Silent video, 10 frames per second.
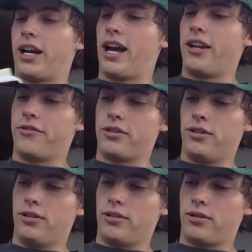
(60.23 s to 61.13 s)
kind of
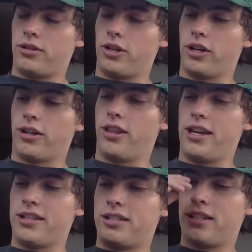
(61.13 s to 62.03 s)
took
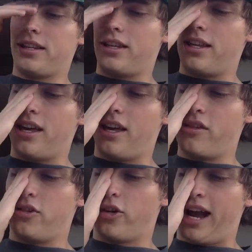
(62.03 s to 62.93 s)
this in
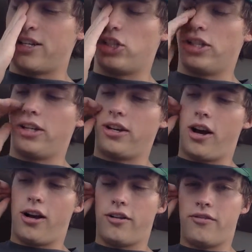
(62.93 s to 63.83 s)
the direction
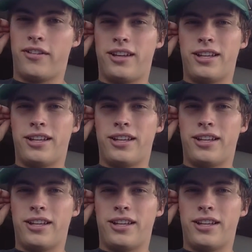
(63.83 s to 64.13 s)
of